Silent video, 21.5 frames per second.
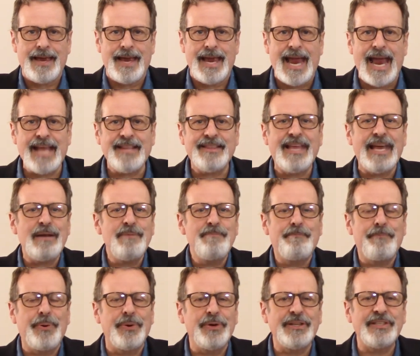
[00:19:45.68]
and they'd
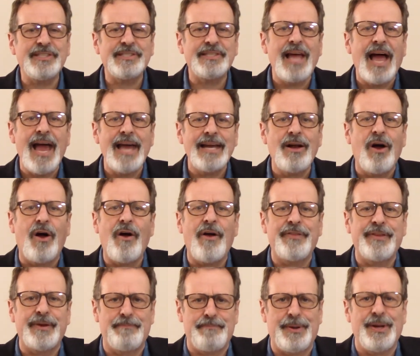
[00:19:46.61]
put aside all
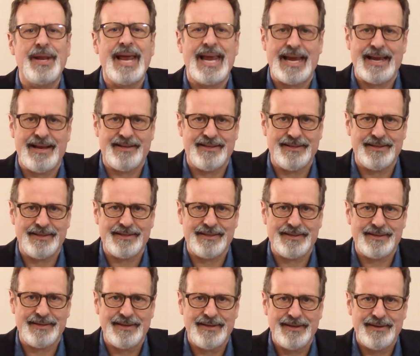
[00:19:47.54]
their
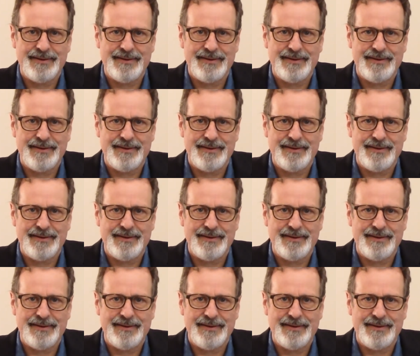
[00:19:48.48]
plans